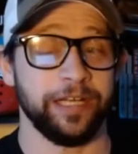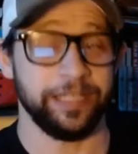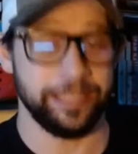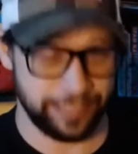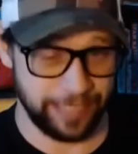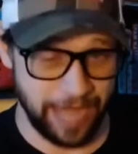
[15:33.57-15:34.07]

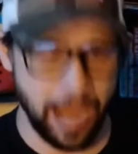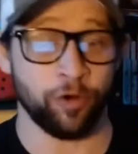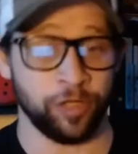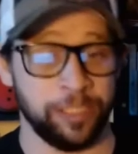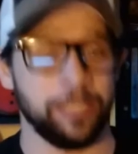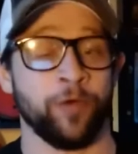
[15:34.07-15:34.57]
is
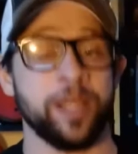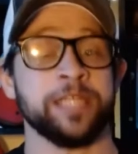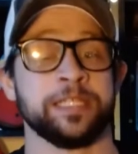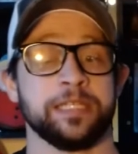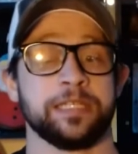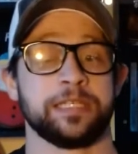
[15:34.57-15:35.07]
inherently
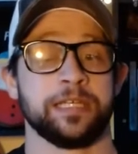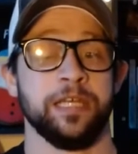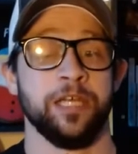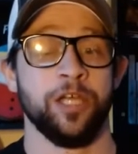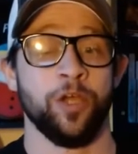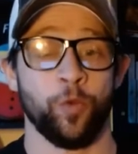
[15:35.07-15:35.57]
racist,
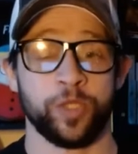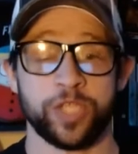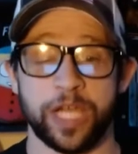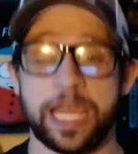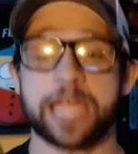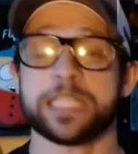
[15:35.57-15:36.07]
which
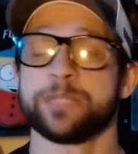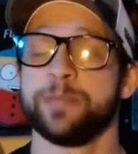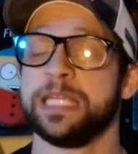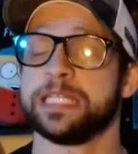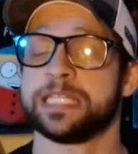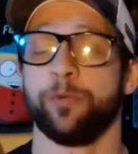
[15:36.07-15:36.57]
I guess
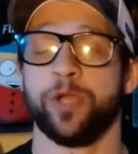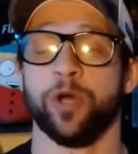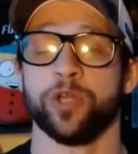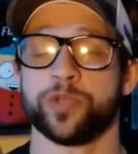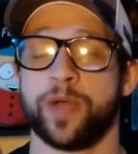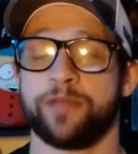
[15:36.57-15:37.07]
means that we also